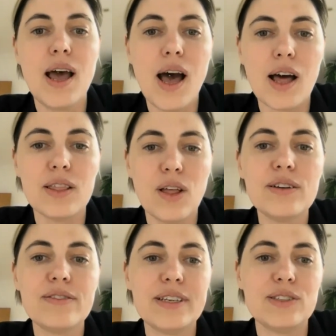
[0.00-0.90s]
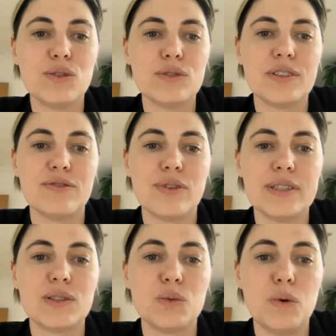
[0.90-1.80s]
A lot of these sorts of
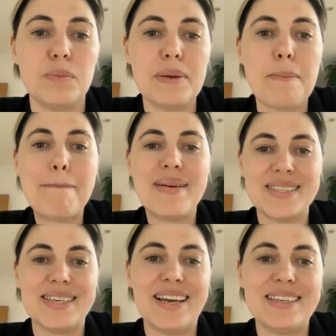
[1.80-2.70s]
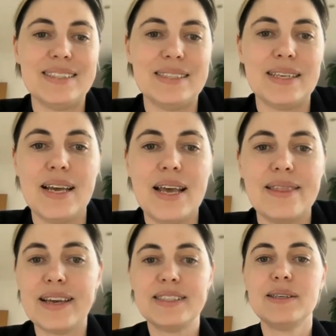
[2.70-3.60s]
risks would be mitigated.
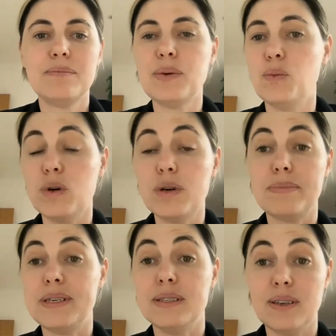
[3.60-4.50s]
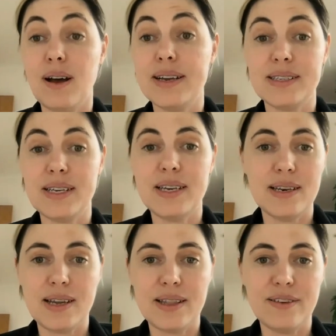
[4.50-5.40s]
They simply wouldn't be designed
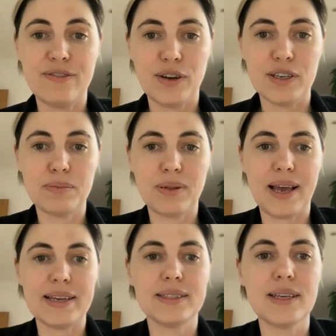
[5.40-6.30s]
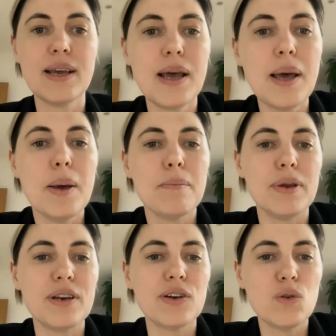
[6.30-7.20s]
in in the first place. But
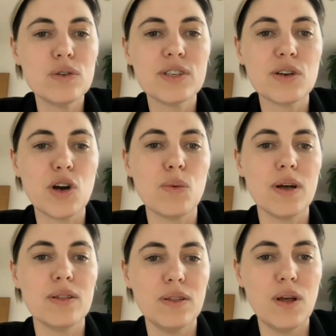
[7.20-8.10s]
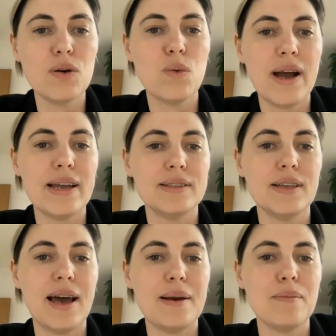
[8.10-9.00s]
it would also go a long way to
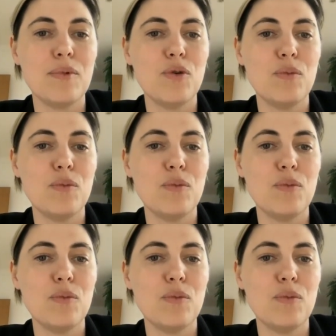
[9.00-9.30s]
that more